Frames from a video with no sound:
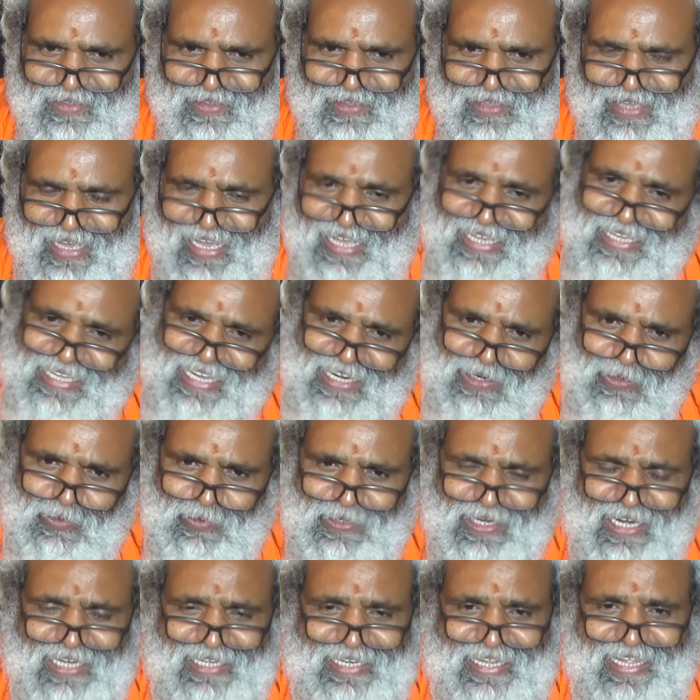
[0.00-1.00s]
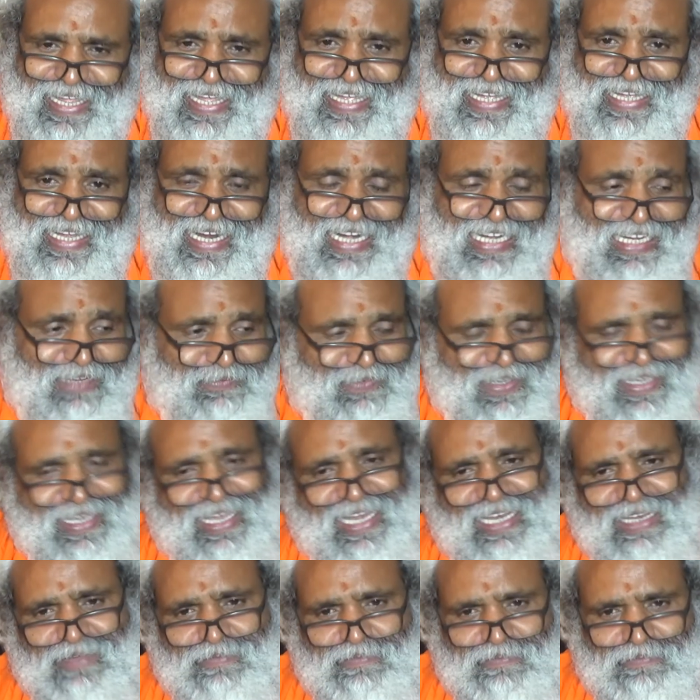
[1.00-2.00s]
I can look at
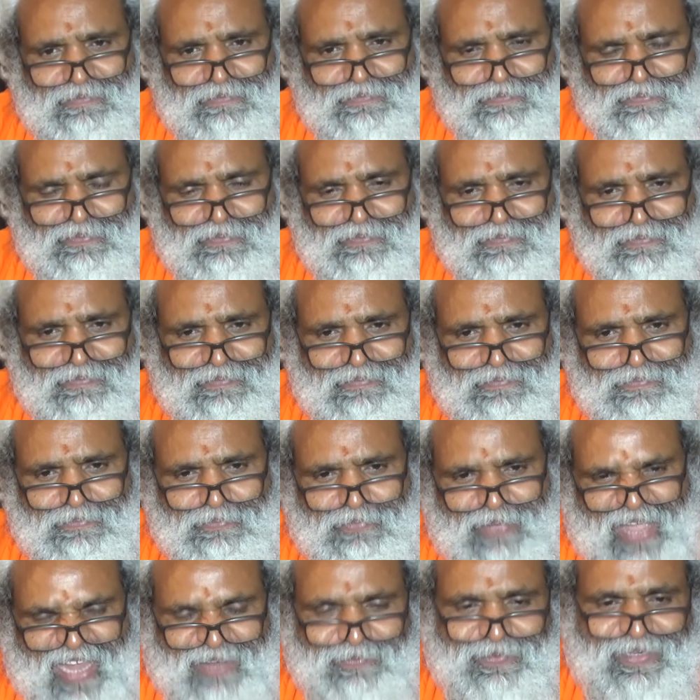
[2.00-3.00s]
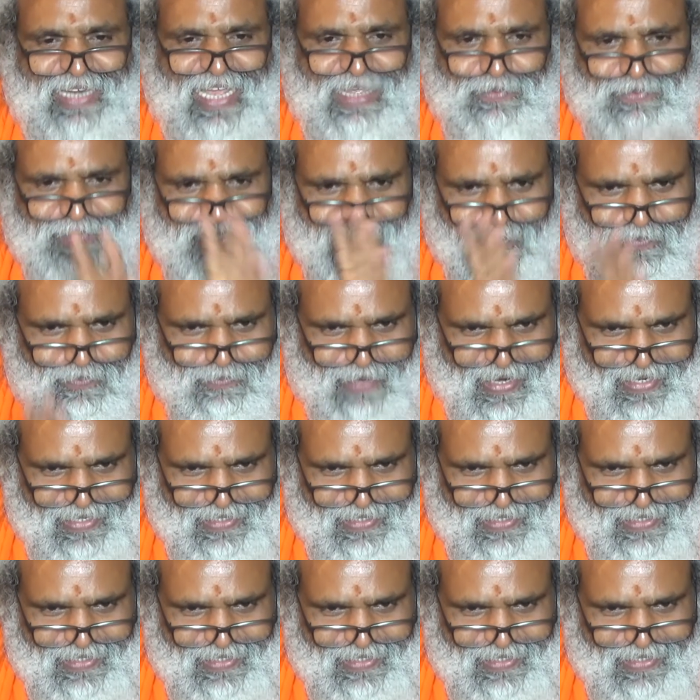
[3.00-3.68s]
academically five types of mind.